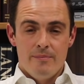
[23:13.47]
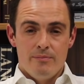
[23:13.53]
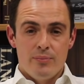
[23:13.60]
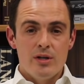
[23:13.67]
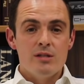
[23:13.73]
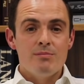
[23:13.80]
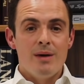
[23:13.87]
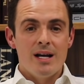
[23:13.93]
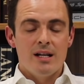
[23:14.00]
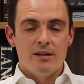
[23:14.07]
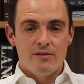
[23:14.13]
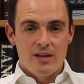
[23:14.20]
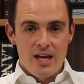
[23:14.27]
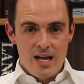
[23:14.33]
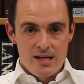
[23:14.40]
Prince Michael
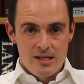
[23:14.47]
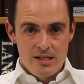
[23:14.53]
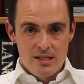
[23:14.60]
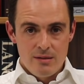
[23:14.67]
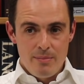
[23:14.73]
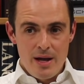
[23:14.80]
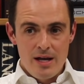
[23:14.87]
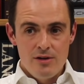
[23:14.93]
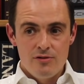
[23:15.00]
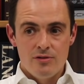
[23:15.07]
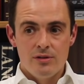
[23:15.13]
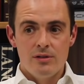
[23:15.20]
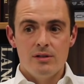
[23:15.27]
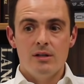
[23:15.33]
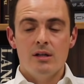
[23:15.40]
of Kent is the
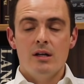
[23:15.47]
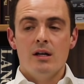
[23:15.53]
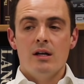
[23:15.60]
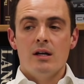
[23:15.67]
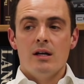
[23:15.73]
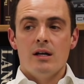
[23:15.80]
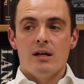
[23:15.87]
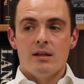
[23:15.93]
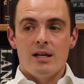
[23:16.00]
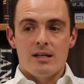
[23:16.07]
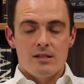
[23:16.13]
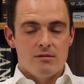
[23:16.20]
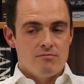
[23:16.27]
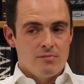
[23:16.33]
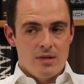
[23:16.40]
patron.
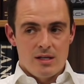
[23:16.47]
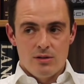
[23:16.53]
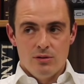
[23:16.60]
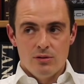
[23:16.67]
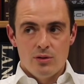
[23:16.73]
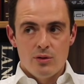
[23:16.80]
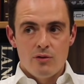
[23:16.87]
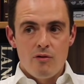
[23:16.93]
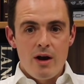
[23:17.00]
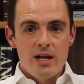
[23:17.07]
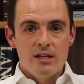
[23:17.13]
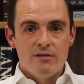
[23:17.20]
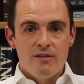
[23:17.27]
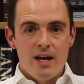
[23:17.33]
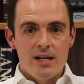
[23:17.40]
That's also a
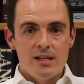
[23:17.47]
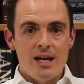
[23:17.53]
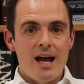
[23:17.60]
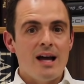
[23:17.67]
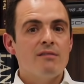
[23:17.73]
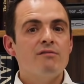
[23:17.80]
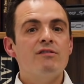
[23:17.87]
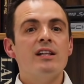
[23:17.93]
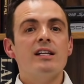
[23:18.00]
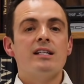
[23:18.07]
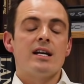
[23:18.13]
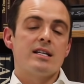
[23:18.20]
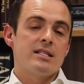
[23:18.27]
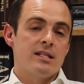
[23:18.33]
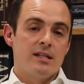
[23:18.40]
great event. And Villa
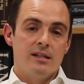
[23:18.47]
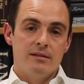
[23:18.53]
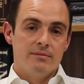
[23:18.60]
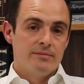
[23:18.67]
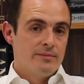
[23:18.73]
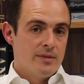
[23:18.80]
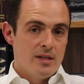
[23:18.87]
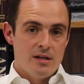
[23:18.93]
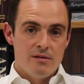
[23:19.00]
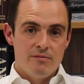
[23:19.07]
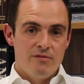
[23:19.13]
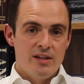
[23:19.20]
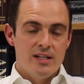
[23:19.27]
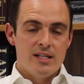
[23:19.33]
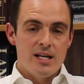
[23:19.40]
d'Este.
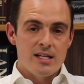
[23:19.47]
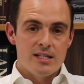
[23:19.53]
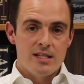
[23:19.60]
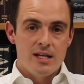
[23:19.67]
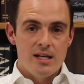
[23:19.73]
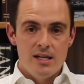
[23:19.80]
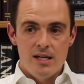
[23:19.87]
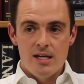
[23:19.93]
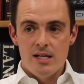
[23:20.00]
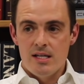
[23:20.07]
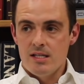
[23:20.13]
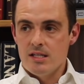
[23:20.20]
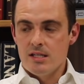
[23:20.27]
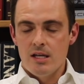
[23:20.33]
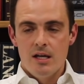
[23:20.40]
Villa d'Este
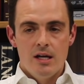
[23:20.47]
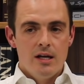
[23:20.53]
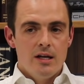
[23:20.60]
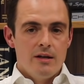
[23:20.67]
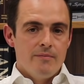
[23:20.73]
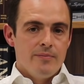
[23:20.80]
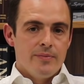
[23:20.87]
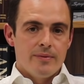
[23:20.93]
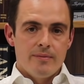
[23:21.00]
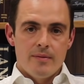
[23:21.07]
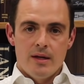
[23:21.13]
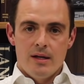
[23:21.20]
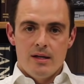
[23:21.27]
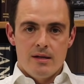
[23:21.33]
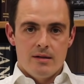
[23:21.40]
is
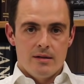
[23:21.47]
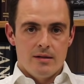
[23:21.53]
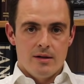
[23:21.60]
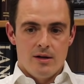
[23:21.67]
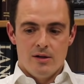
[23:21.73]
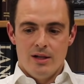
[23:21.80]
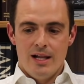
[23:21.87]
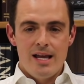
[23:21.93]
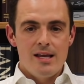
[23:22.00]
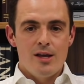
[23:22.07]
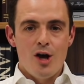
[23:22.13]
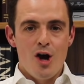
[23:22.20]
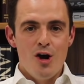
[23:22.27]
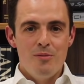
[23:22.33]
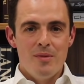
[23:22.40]
on Lake
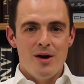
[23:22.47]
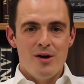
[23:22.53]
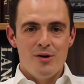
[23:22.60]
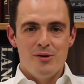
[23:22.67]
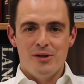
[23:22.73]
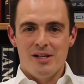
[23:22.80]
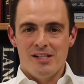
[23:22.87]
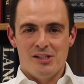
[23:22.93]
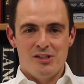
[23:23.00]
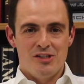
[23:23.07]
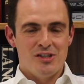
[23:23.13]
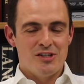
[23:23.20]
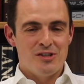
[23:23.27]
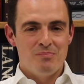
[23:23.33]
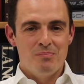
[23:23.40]
Como. It's
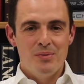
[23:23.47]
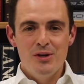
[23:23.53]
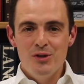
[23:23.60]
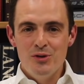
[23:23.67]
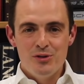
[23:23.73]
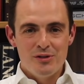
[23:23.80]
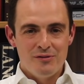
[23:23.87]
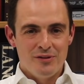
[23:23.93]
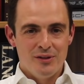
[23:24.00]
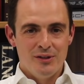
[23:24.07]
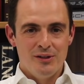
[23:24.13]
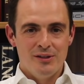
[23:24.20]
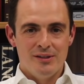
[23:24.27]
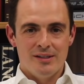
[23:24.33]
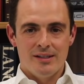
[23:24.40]
just
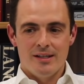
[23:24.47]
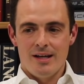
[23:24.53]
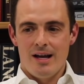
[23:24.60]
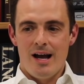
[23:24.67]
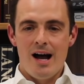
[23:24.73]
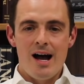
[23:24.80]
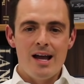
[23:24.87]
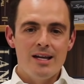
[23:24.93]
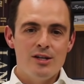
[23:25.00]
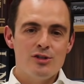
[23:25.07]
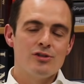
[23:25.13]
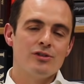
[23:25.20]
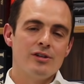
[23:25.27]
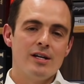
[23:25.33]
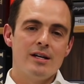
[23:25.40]
beautiful. I
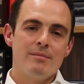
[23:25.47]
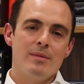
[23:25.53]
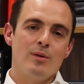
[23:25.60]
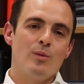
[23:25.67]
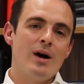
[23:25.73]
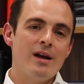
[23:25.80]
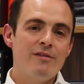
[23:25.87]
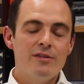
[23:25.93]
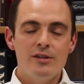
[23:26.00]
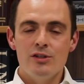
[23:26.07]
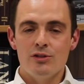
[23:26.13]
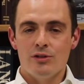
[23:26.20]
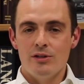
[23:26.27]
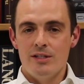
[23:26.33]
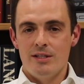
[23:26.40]
enjoy it. My wife
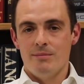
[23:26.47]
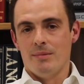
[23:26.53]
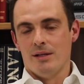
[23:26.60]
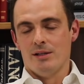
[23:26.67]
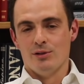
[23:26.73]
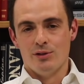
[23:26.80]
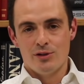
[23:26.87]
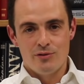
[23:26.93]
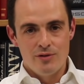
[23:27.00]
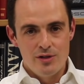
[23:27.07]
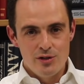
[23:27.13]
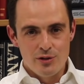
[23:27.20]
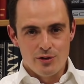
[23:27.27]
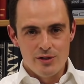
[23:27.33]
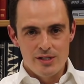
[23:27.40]
enjoys it. My daughter
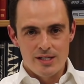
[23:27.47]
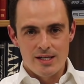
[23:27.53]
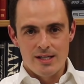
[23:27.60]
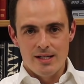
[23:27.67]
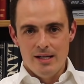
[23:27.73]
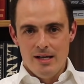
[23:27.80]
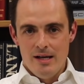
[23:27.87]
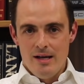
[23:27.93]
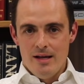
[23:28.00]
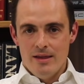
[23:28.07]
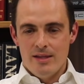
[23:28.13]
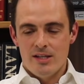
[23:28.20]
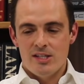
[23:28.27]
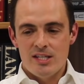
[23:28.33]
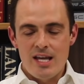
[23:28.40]
enjoys it.
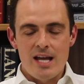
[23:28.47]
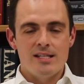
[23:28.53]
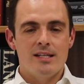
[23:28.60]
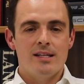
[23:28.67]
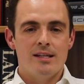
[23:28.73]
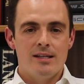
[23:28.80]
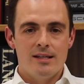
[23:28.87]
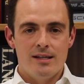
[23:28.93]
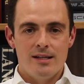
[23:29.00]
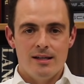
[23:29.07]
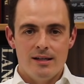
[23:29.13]
The setting,